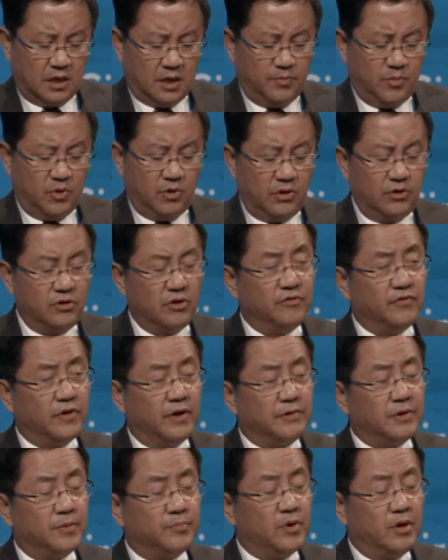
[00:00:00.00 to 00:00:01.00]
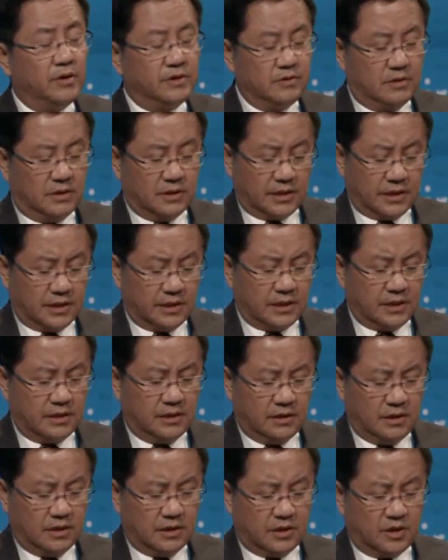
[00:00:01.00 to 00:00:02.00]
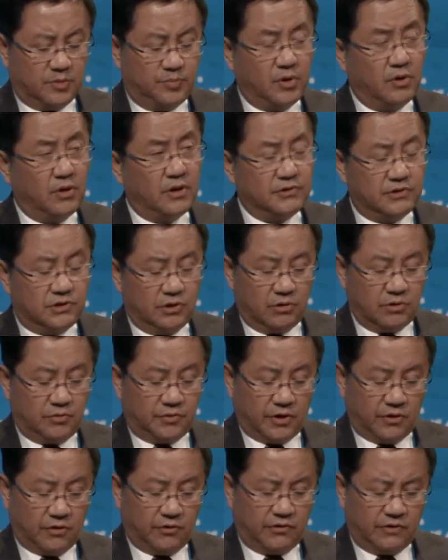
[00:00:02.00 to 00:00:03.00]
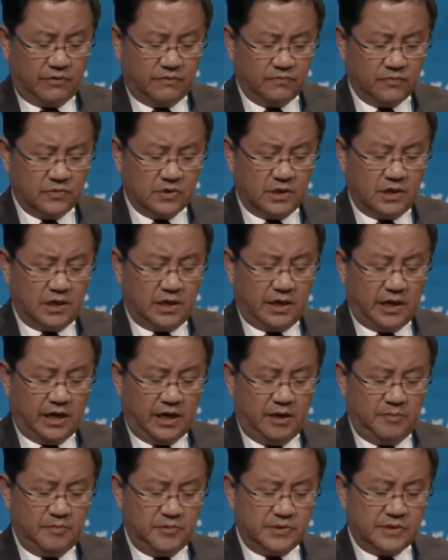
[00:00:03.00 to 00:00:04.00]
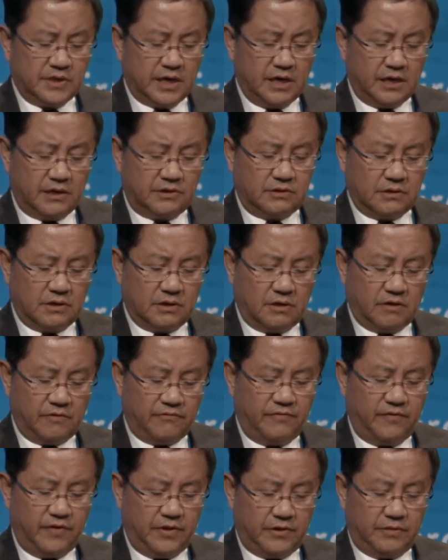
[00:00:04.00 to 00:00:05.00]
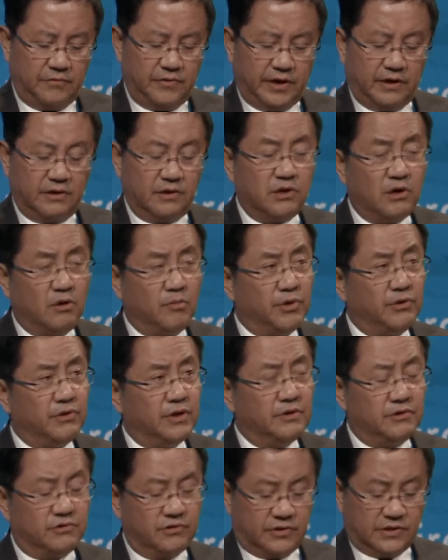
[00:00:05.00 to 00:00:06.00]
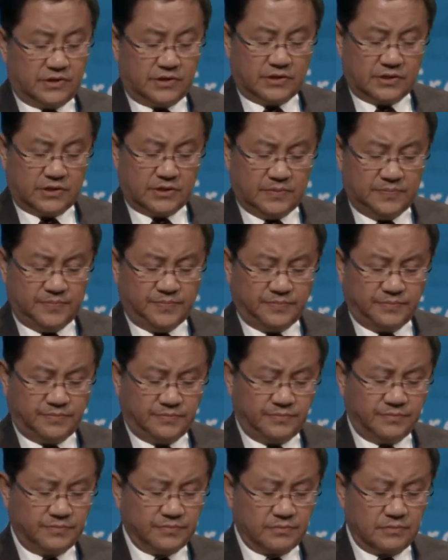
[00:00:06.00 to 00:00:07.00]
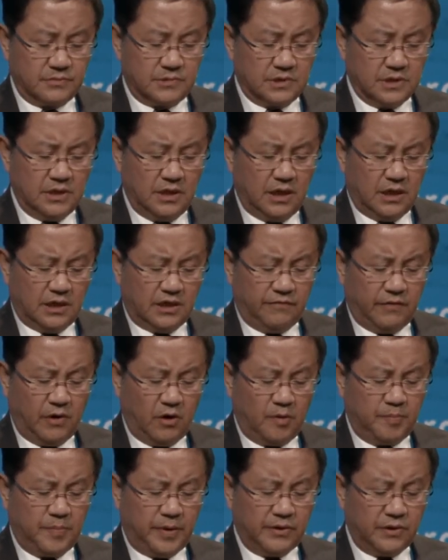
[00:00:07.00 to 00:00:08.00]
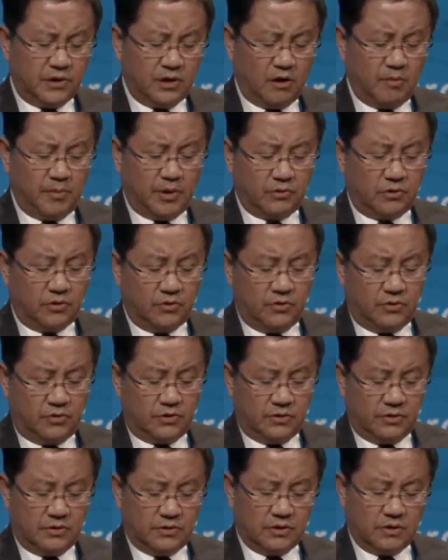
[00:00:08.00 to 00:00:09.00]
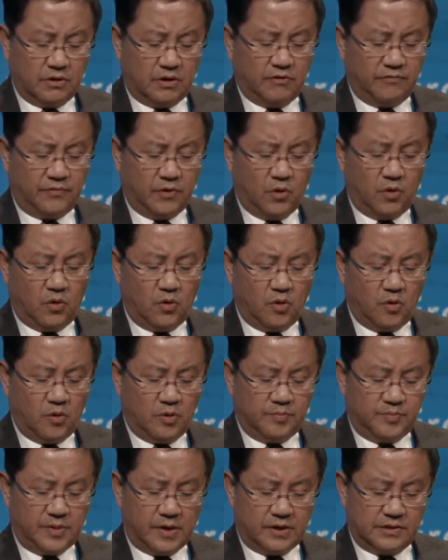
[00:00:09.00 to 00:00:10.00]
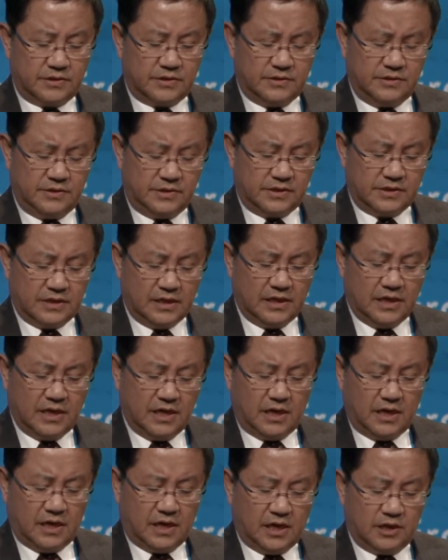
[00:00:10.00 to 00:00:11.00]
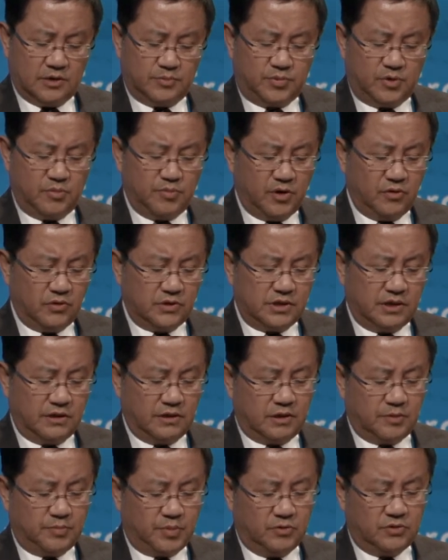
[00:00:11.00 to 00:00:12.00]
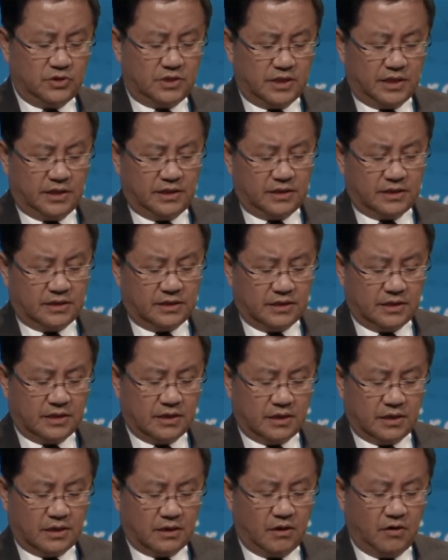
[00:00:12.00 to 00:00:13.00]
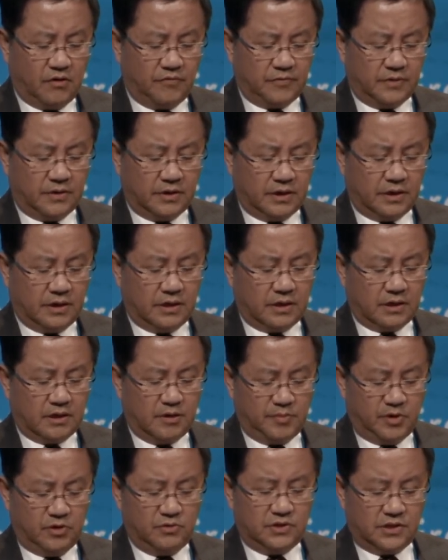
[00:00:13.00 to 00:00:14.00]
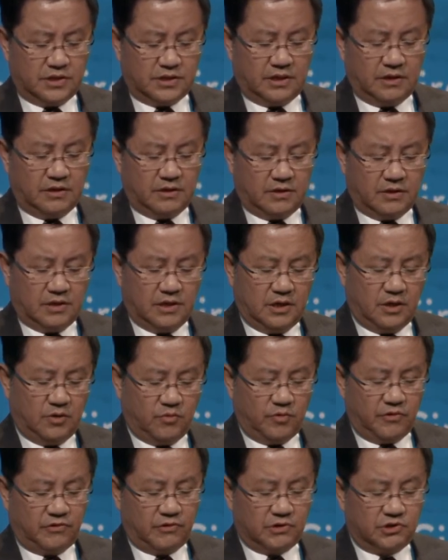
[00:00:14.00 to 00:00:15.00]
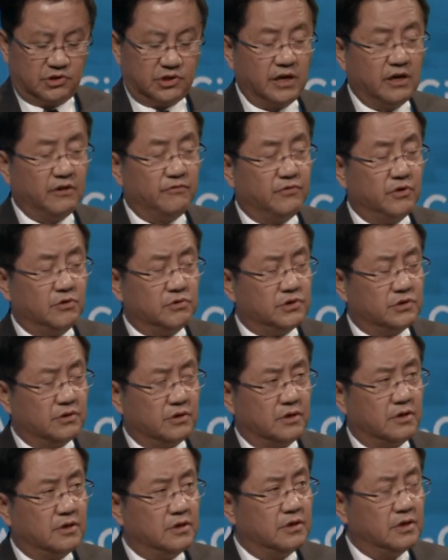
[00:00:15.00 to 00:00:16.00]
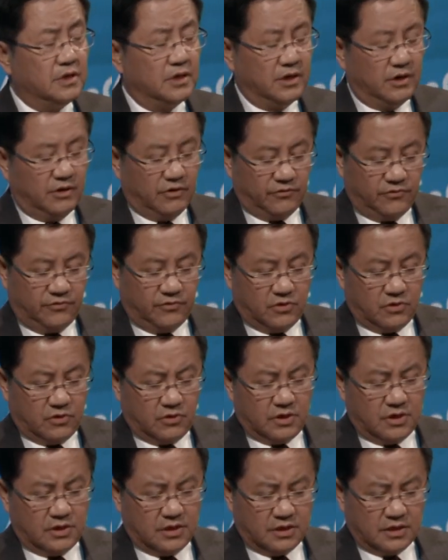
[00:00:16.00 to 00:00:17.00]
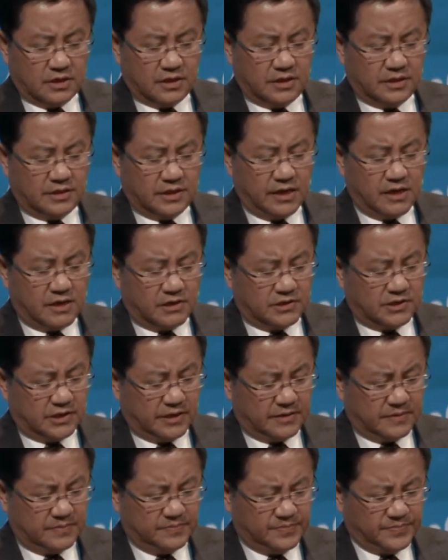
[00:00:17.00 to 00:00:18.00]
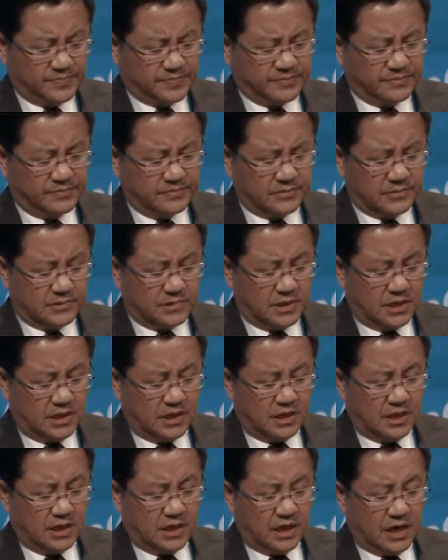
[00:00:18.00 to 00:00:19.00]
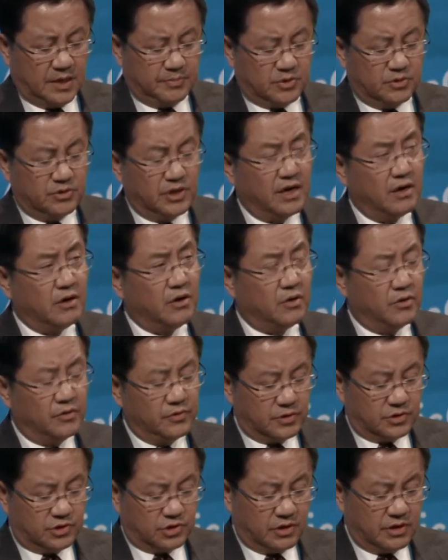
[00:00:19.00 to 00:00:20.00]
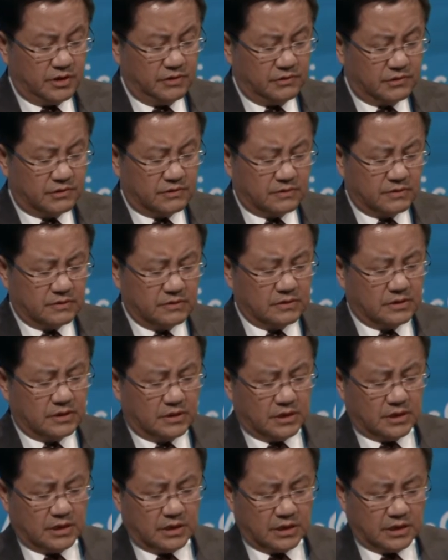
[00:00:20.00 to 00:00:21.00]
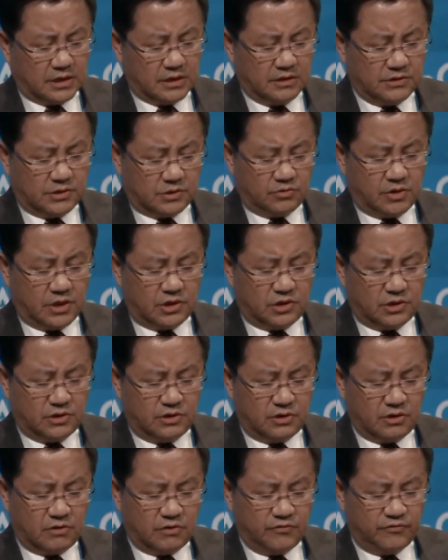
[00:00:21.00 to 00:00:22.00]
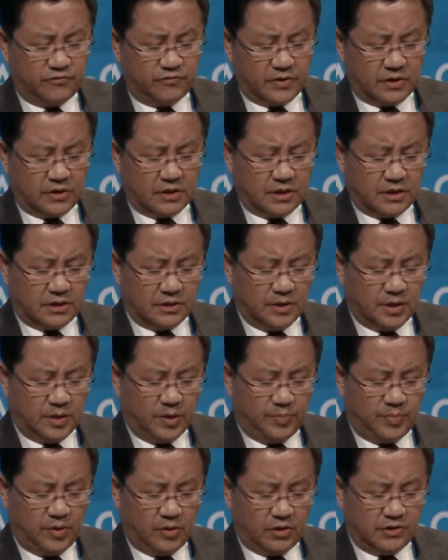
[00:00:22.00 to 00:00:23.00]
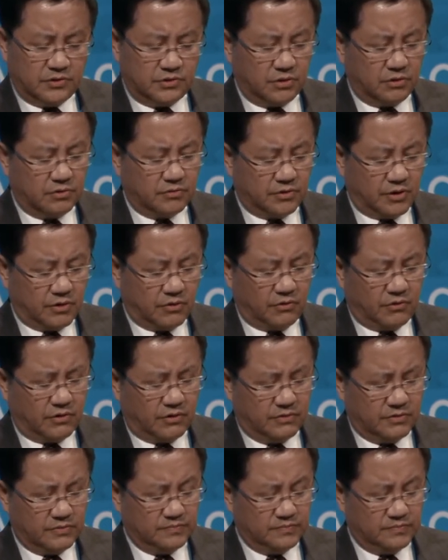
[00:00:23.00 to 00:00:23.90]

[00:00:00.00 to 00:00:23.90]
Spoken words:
Moreover, the Polar Silk Road aims at furthering common interests, developing common good of all parties, and promoting the building of the community with a shared future for the Arctic. Up to now, the joint construction of Polar Silk Road